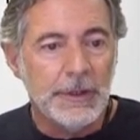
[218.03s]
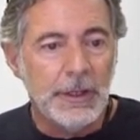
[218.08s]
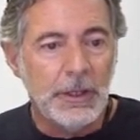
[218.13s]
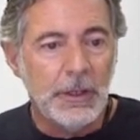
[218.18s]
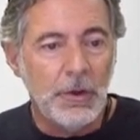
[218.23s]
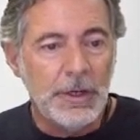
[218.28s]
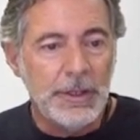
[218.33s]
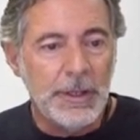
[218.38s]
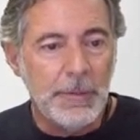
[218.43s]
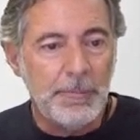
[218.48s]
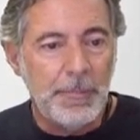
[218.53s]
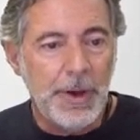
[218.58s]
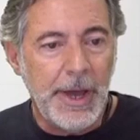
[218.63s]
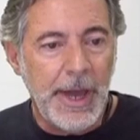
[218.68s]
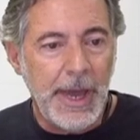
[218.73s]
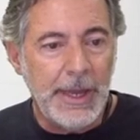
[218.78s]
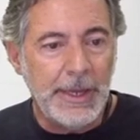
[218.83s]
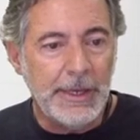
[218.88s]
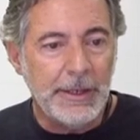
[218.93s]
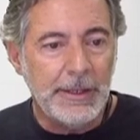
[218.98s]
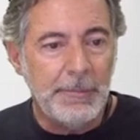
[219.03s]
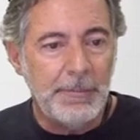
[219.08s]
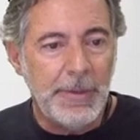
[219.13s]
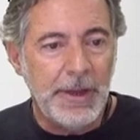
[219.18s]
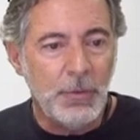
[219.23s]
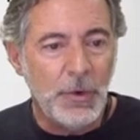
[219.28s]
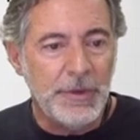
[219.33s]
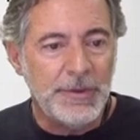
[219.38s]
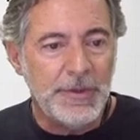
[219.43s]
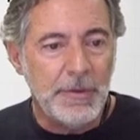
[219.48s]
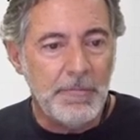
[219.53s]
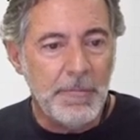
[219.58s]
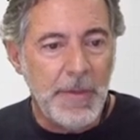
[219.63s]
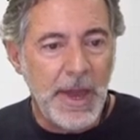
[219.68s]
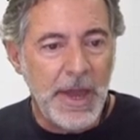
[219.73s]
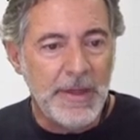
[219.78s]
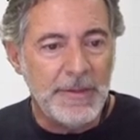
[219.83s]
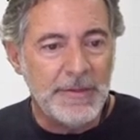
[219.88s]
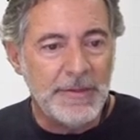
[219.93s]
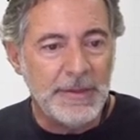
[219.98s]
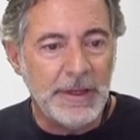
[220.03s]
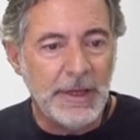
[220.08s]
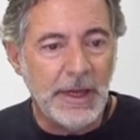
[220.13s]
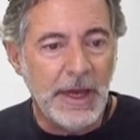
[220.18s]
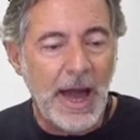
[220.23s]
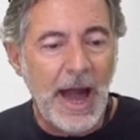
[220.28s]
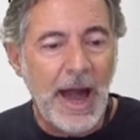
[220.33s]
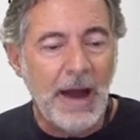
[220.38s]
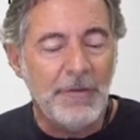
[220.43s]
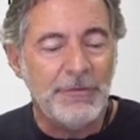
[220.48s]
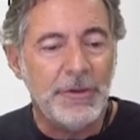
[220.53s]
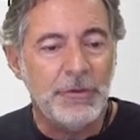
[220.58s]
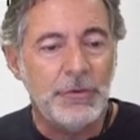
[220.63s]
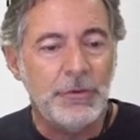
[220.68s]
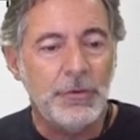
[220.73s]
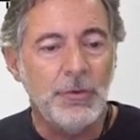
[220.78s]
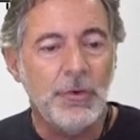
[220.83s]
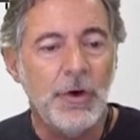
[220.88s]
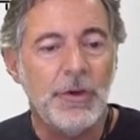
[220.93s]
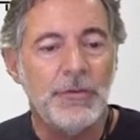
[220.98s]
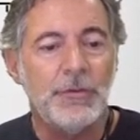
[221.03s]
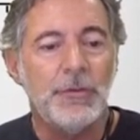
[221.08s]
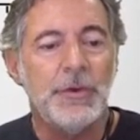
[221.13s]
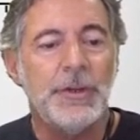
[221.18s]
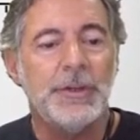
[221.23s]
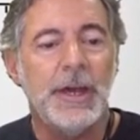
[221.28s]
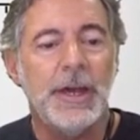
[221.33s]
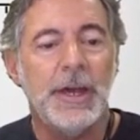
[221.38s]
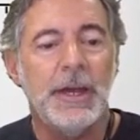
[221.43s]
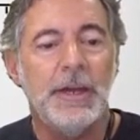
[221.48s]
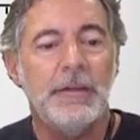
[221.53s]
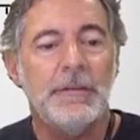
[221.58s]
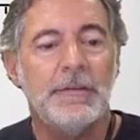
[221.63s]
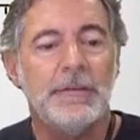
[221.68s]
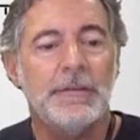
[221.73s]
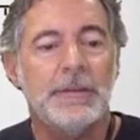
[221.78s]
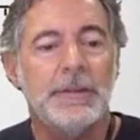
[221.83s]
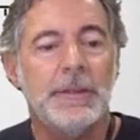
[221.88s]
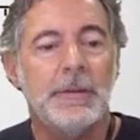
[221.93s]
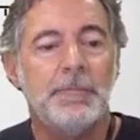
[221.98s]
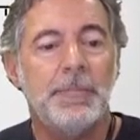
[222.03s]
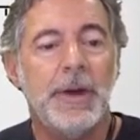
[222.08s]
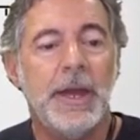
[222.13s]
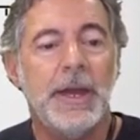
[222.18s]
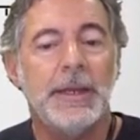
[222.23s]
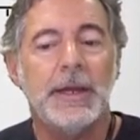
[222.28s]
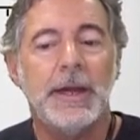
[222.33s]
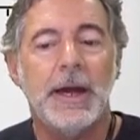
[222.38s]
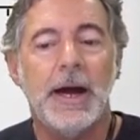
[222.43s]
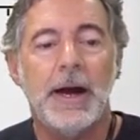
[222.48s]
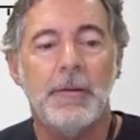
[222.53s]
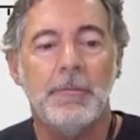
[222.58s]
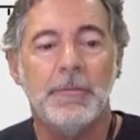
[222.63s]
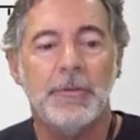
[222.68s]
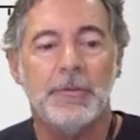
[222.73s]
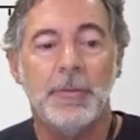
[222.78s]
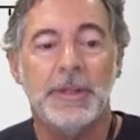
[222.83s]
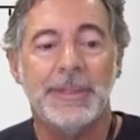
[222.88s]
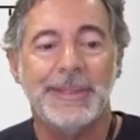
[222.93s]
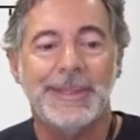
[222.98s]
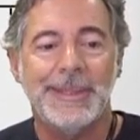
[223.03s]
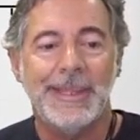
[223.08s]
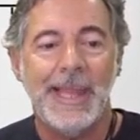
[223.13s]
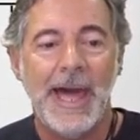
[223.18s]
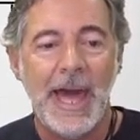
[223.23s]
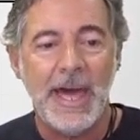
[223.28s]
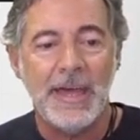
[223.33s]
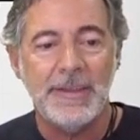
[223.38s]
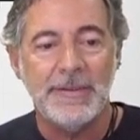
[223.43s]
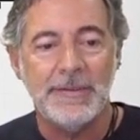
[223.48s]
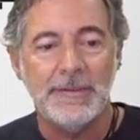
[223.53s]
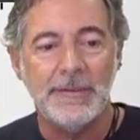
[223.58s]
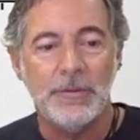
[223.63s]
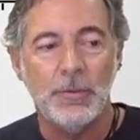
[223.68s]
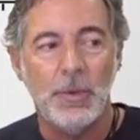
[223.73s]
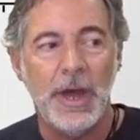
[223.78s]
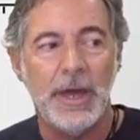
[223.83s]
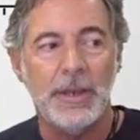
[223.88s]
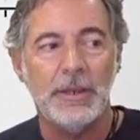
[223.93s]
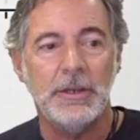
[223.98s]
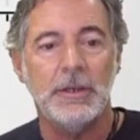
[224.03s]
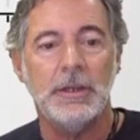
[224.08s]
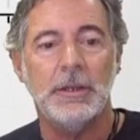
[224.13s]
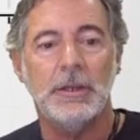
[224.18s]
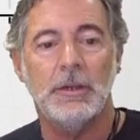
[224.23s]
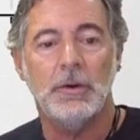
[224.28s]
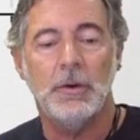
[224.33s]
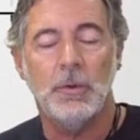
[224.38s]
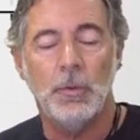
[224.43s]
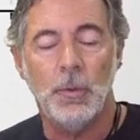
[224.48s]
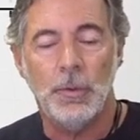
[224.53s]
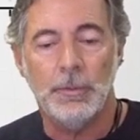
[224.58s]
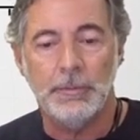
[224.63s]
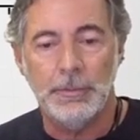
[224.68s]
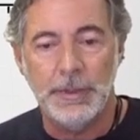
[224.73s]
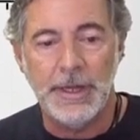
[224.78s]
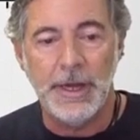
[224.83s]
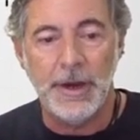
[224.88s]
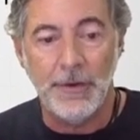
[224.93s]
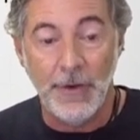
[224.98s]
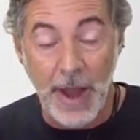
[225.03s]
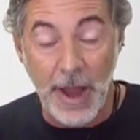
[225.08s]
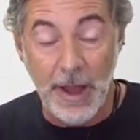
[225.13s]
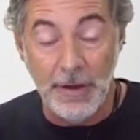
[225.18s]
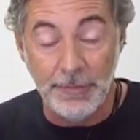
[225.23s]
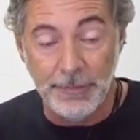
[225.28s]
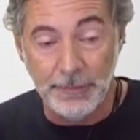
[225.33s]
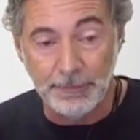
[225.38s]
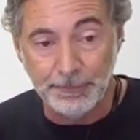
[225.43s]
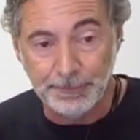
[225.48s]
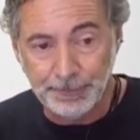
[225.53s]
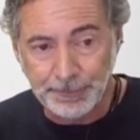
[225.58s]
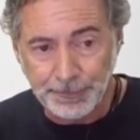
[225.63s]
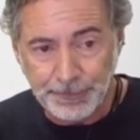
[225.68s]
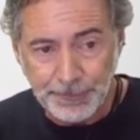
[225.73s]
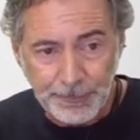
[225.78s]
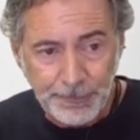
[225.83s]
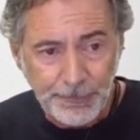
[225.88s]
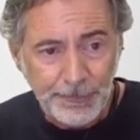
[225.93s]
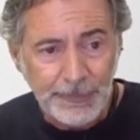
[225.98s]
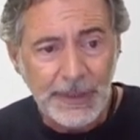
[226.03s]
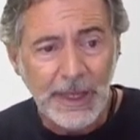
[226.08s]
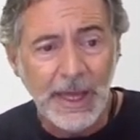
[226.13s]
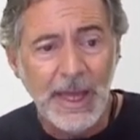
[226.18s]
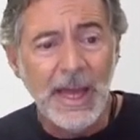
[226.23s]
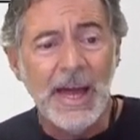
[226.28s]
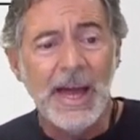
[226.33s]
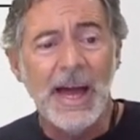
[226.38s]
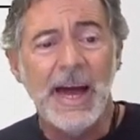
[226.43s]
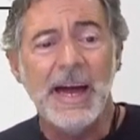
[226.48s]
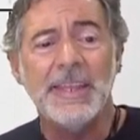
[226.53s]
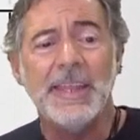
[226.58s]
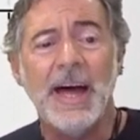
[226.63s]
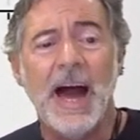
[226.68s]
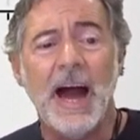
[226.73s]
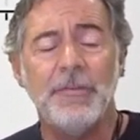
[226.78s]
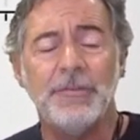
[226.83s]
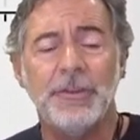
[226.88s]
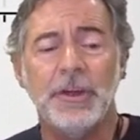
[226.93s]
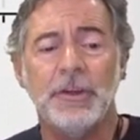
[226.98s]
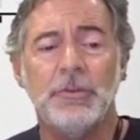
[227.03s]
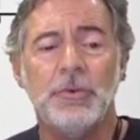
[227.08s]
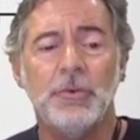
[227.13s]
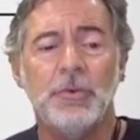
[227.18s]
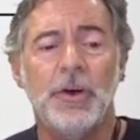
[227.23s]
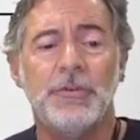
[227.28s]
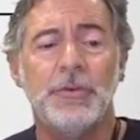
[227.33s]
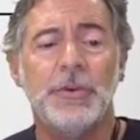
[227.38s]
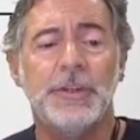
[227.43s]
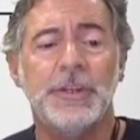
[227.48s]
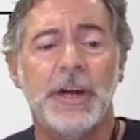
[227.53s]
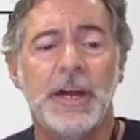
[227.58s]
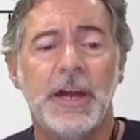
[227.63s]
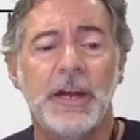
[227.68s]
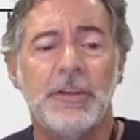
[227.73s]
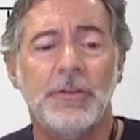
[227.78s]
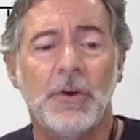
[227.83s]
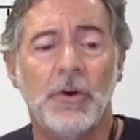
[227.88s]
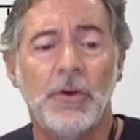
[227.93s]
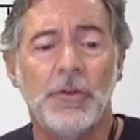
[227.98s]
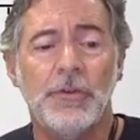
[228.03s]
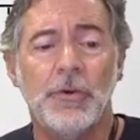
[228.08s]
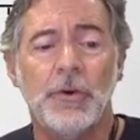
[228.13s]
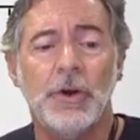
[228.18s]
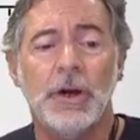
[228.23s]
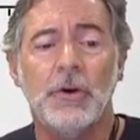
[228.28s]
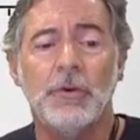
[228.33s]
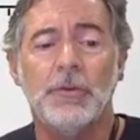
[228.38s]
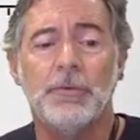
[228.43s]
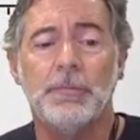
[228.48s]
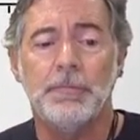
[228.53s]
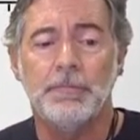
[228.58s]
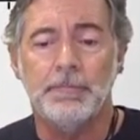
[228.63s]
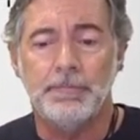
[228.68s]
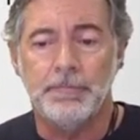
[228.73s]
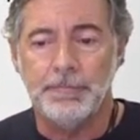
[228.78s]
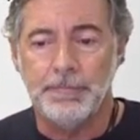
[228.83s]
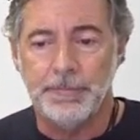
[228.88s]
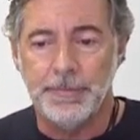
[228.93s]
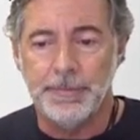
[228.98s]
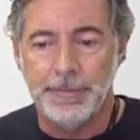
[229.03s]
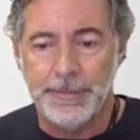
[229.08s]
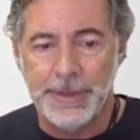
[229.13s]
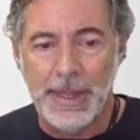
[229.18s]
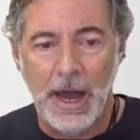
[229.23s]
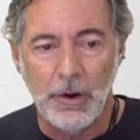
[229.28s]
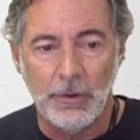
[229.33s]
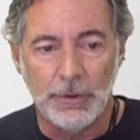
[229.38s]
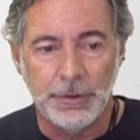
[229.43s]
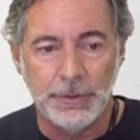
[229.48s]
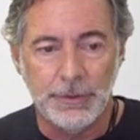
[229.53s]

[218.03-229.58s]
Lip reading: Look, the pain was amazing. After 2 or 3 days, the pain comes, but less when he arrives. And after 2 or 3 days, also goes down.